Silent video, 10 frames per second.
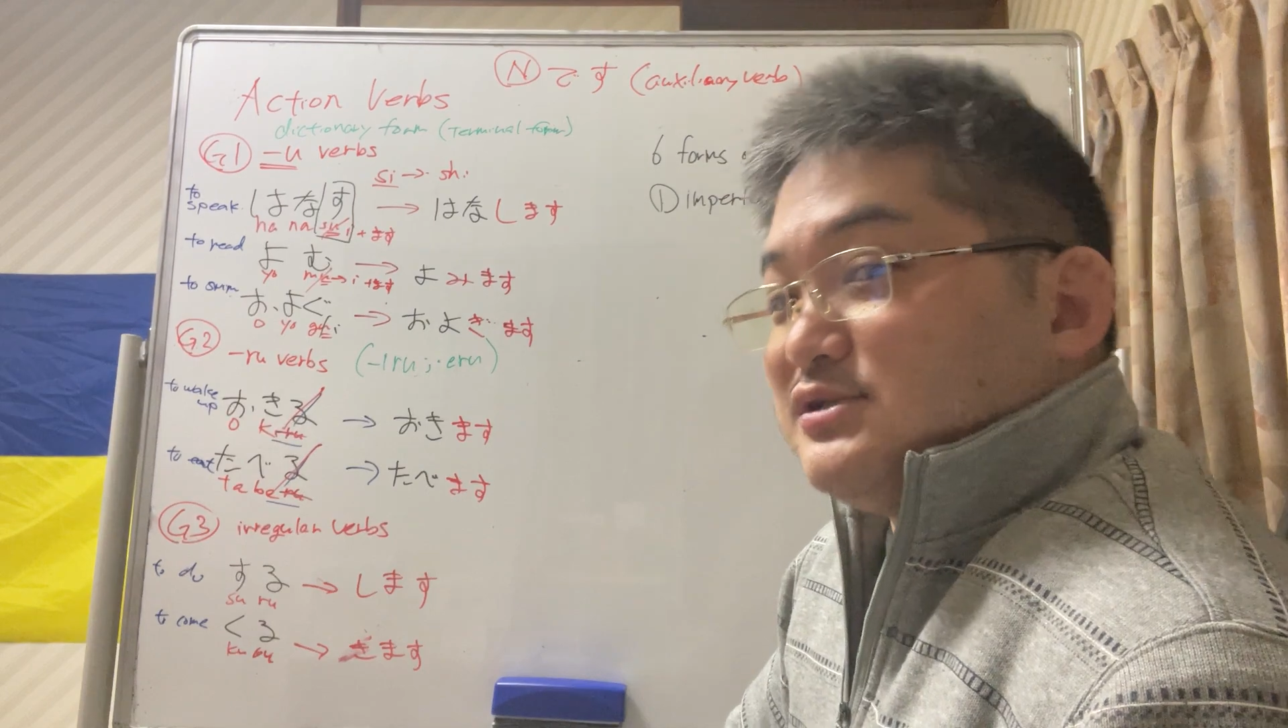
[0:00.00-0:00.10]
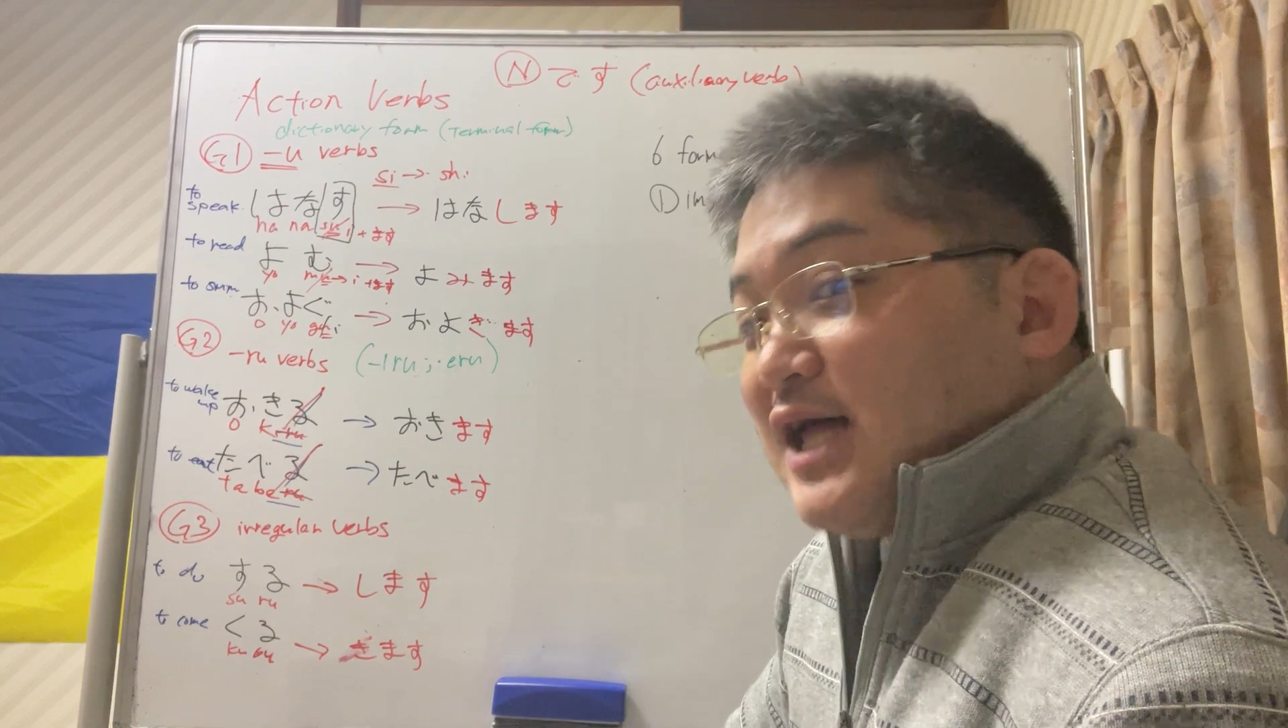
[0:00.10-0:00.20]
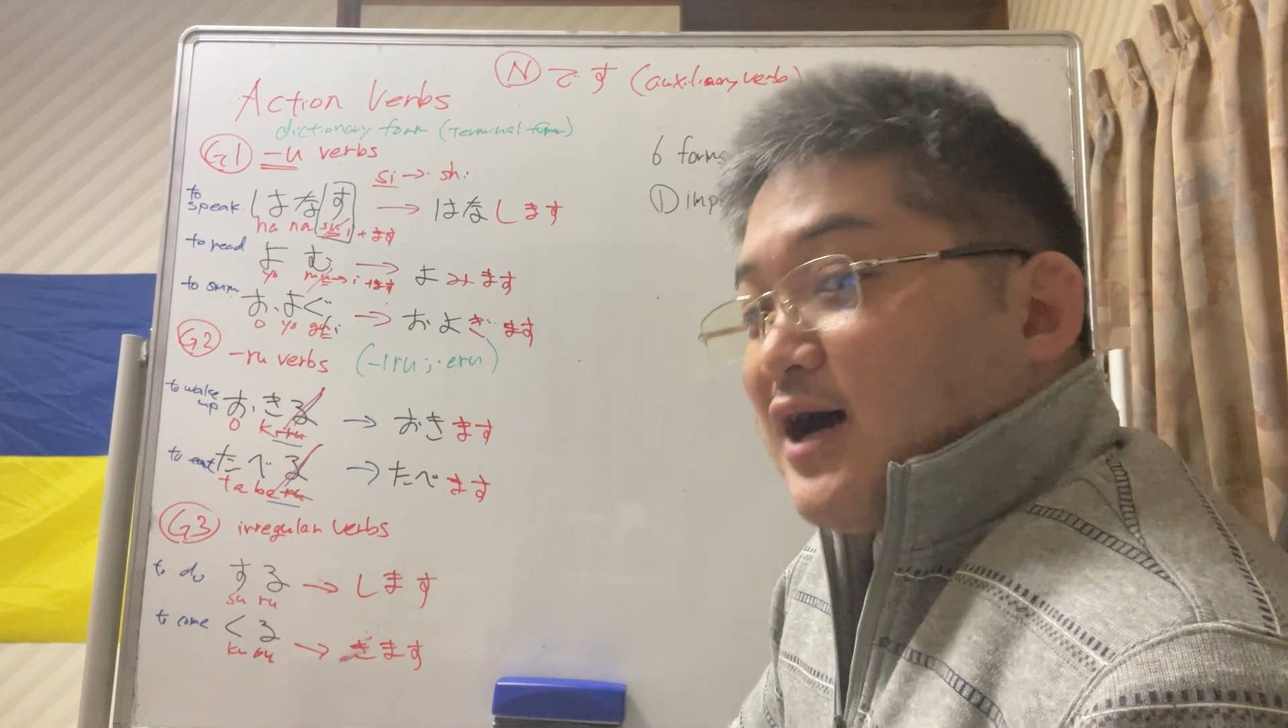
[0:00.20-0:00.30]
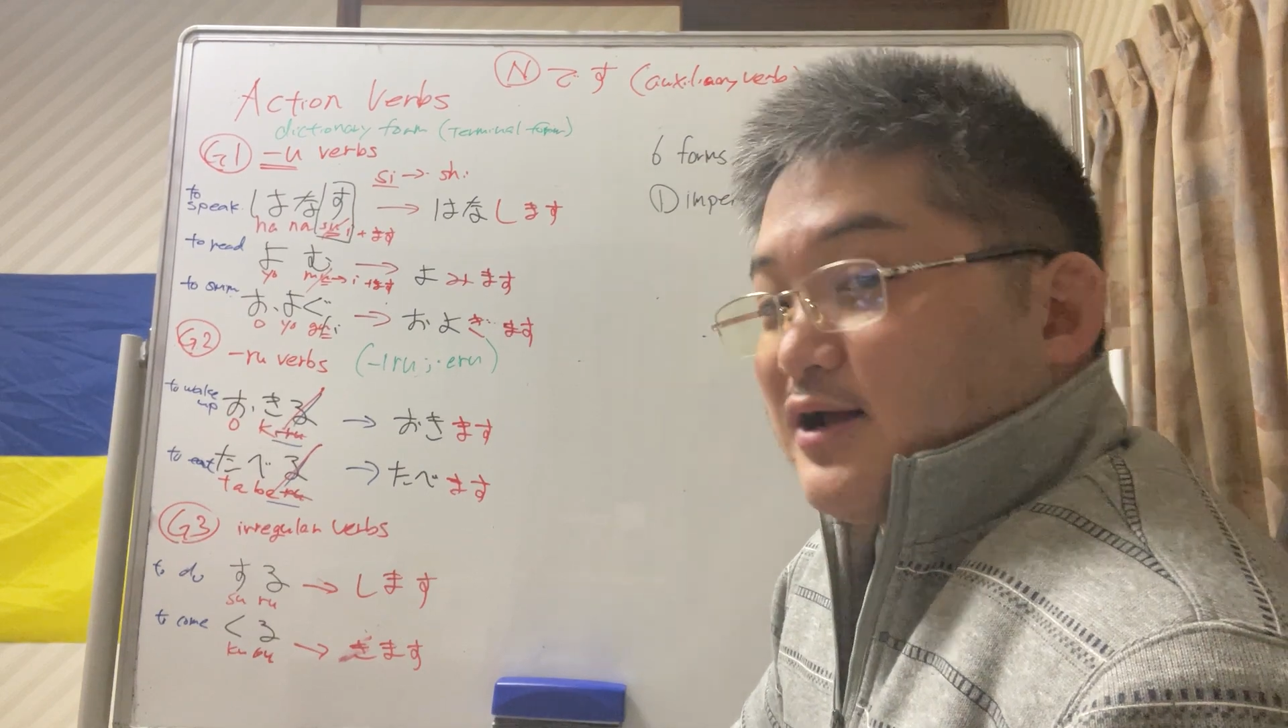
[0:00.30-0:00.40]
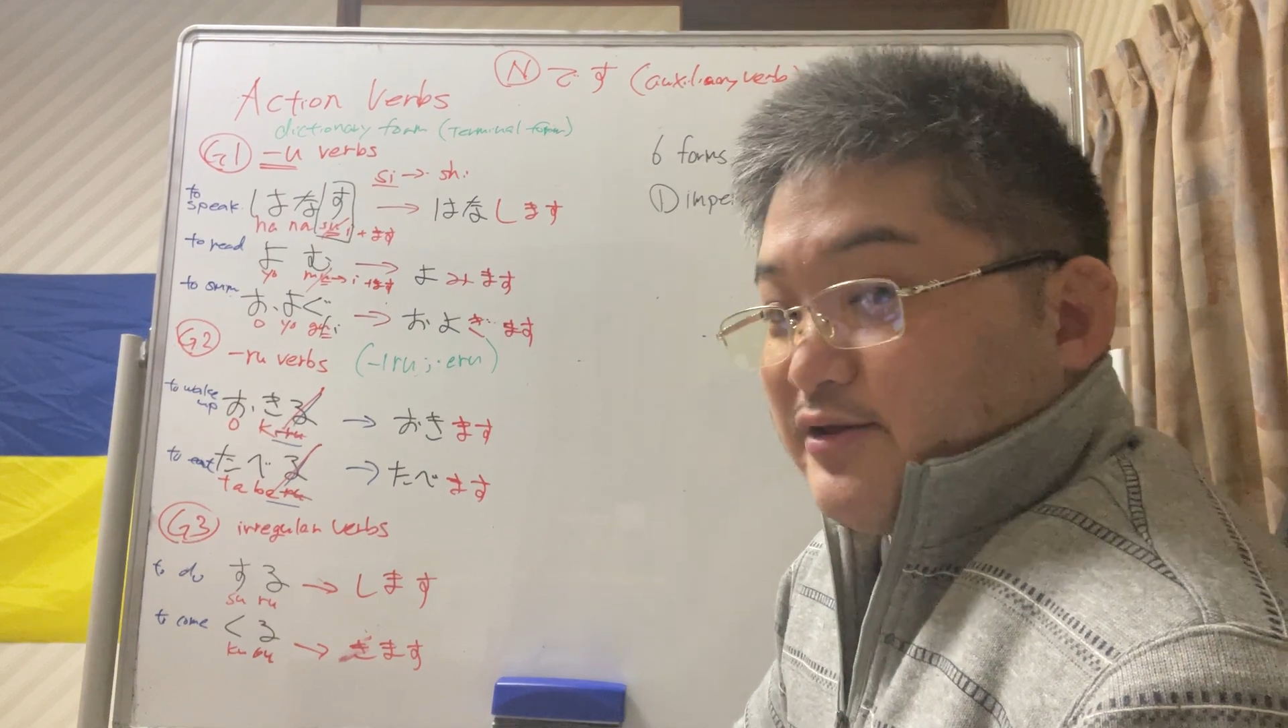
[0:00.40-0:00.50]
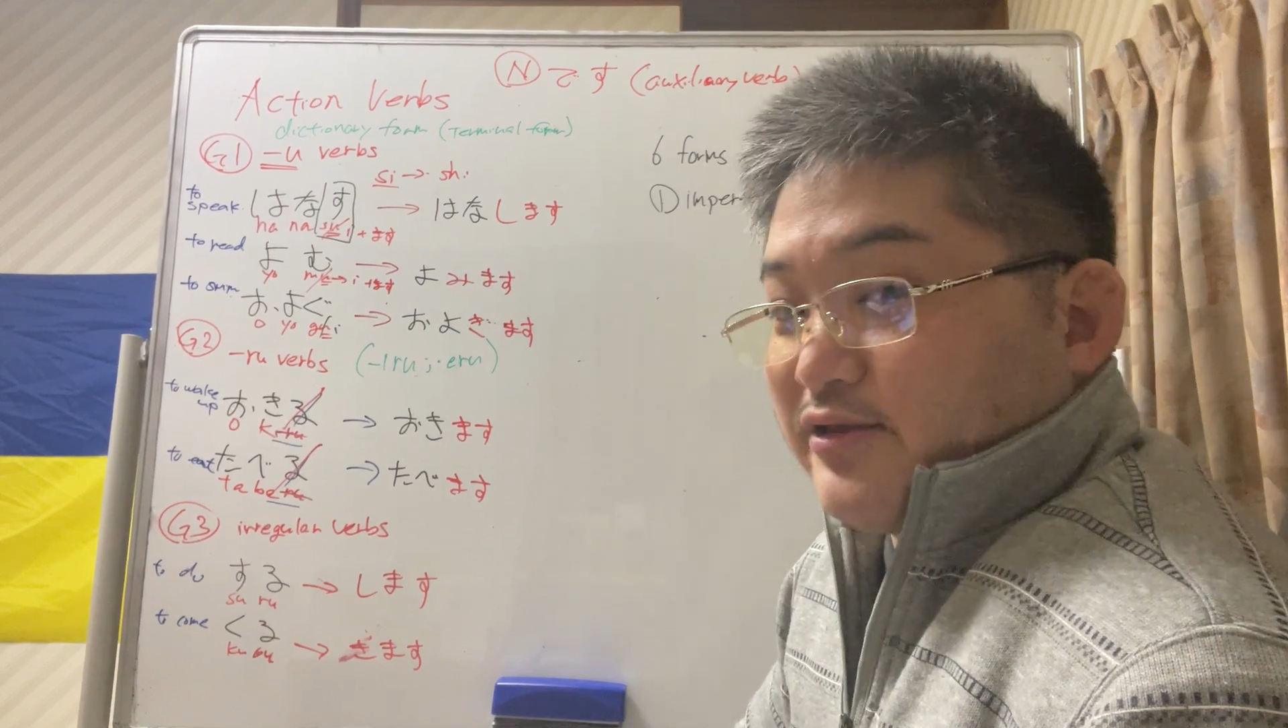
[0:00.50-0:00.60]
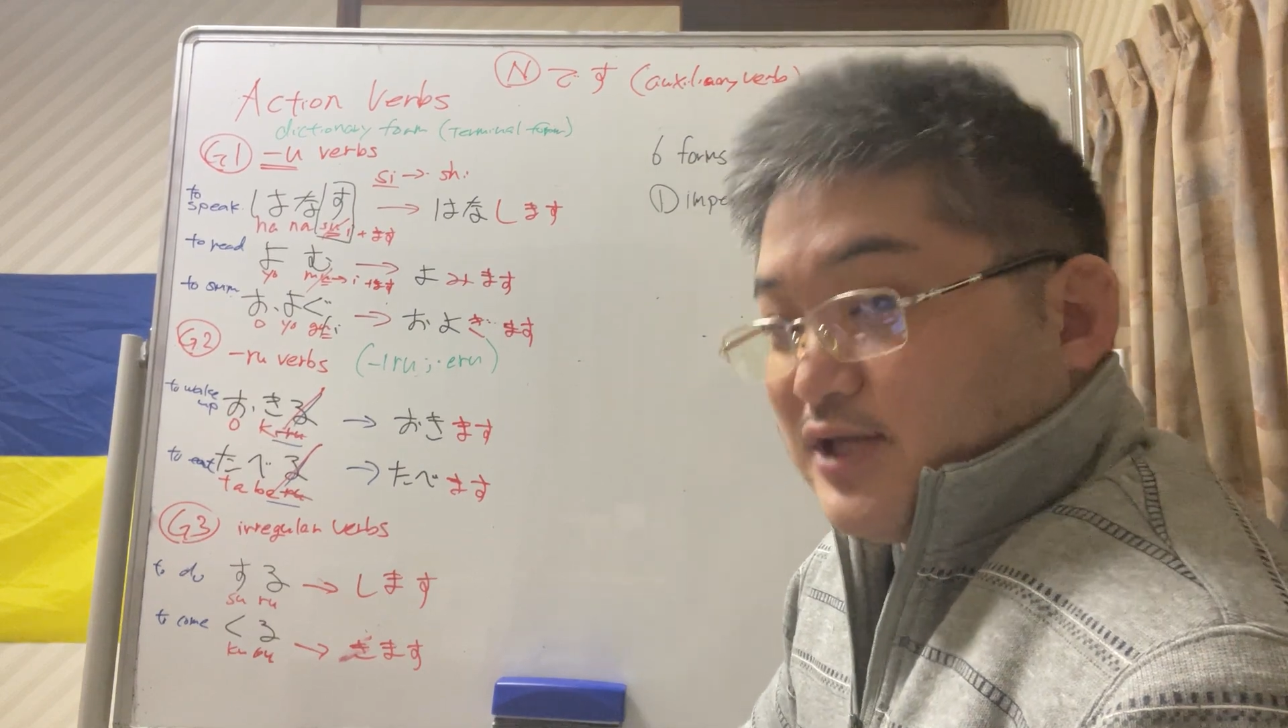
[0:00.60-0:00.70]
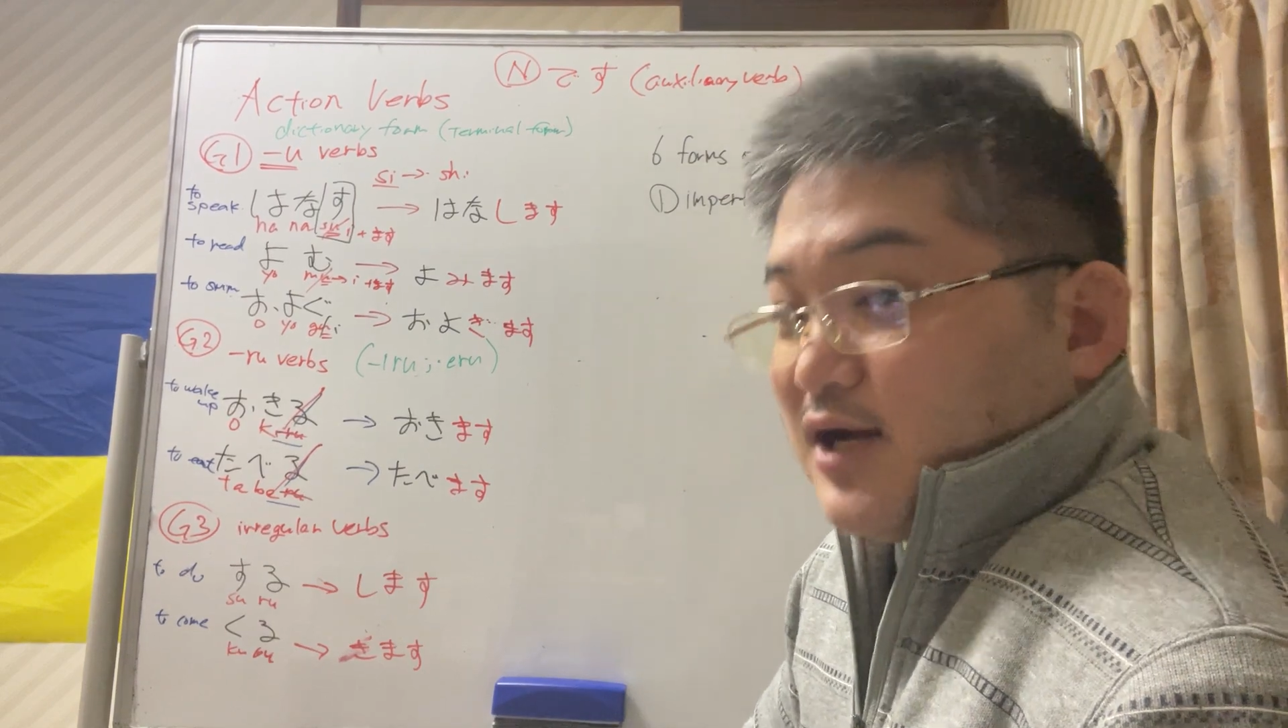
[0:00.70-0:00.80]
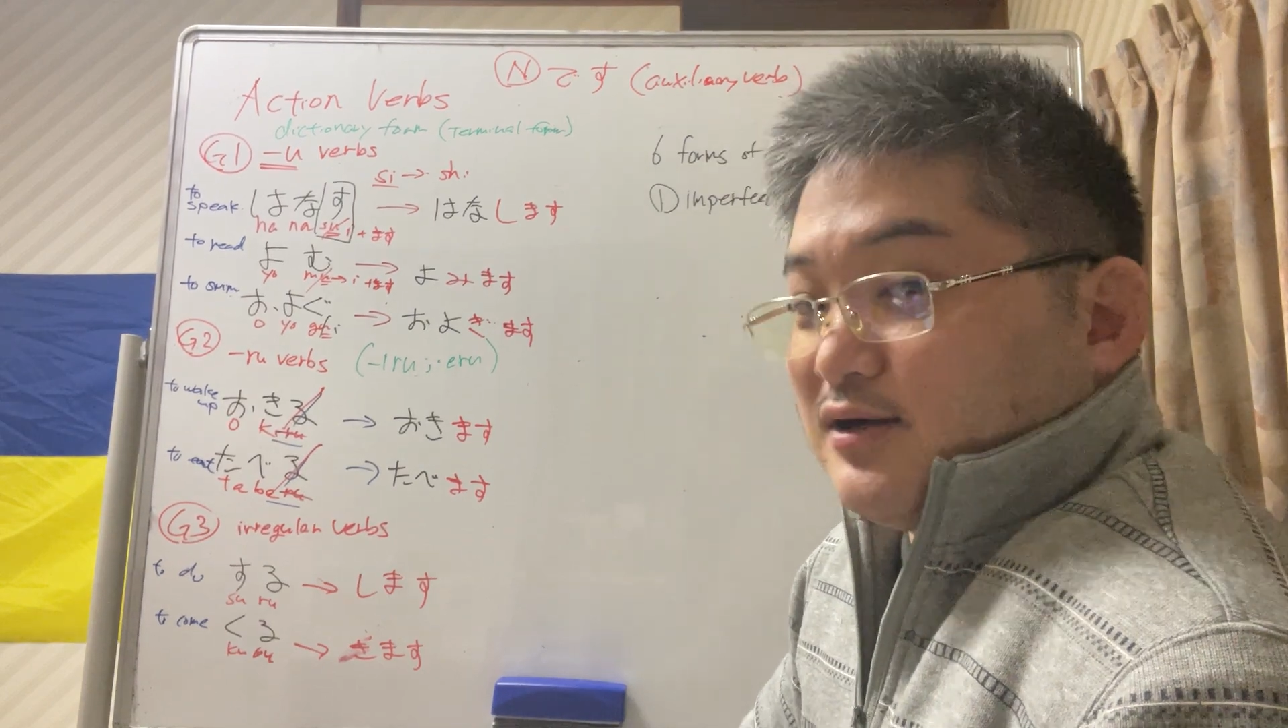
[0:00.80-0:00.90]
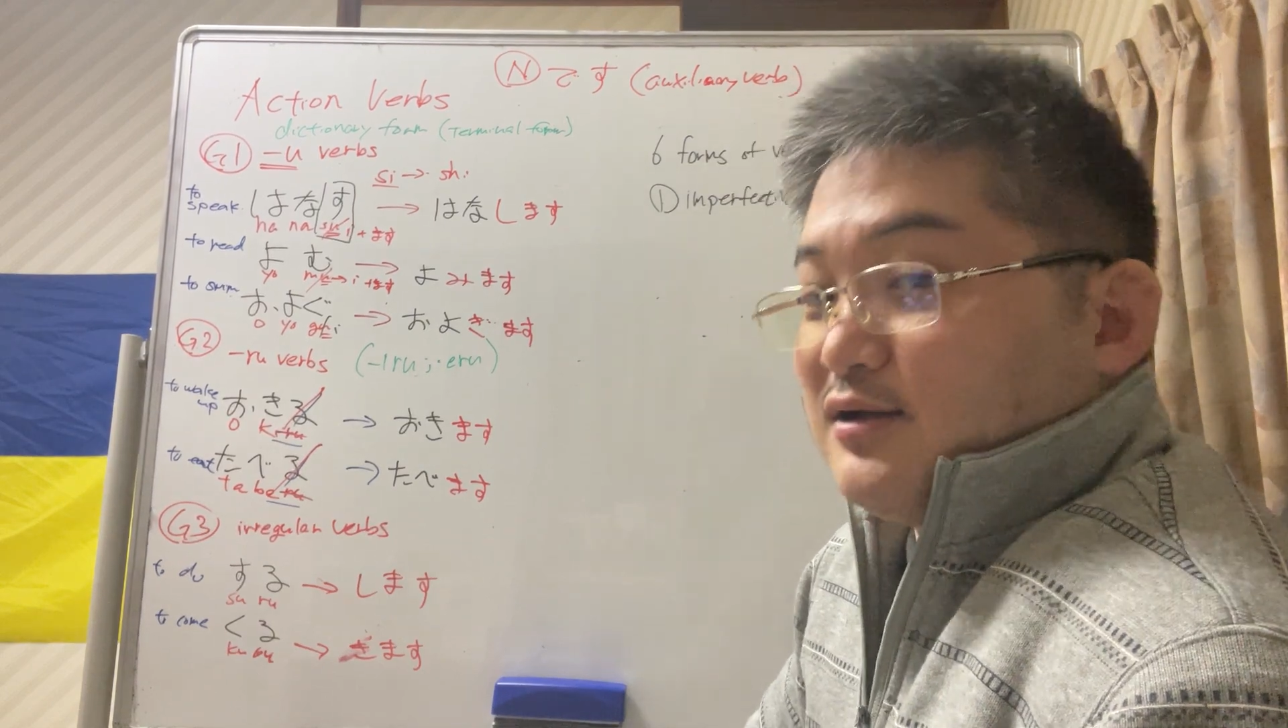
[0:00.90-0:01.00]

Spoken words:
done anything. Yeah.